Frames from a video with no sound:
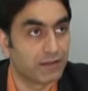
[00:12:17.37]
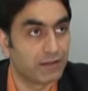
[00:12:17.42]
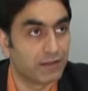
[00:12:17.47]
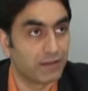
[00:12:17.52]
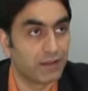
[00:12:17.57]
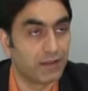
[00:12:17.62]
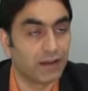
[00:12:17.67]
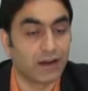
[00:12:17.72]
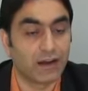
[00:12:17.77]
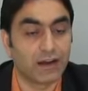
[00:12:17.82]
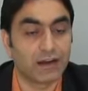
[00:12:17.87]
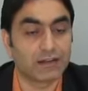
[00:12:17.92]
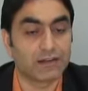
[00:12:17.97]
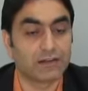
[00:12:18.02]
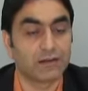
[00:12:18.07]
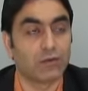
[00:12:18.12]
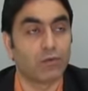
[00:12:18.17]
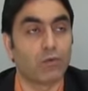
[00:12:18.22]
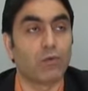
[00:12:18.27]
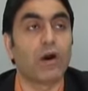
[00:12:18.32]
They are
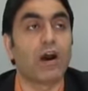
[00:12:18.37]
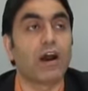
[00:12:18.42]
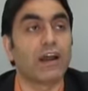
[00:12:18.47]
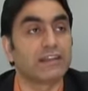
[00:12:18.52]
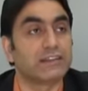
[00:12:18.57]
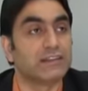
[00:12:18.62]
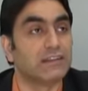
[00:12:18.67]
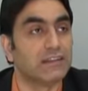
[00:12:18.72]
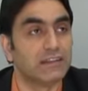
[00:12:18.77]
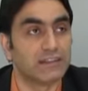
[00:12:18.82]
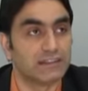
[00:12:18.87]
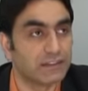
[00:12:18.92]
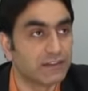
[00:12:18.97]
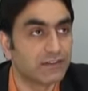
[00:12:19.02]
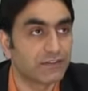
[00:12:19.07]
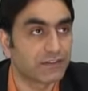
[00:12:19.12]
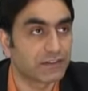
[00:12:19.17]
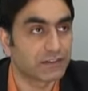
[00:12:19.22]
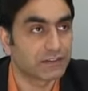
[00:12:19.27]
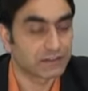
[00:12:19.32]
widely
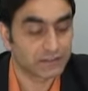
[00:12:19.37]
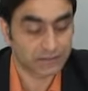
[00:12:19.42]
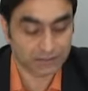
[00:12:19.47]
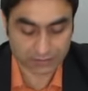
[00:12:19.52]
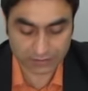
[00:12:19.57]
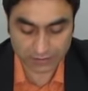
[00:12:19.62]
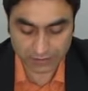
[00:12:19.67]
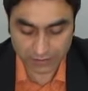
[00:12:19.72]
different.